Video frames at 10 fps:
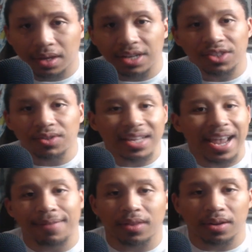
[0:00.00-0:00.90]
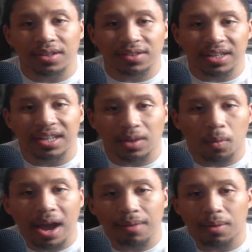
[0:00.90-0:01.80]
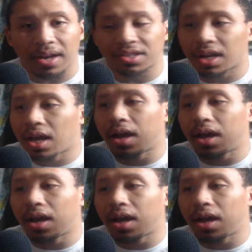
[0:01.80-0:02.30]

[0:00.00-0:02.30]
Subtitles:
As soon as they have they get the ride watch.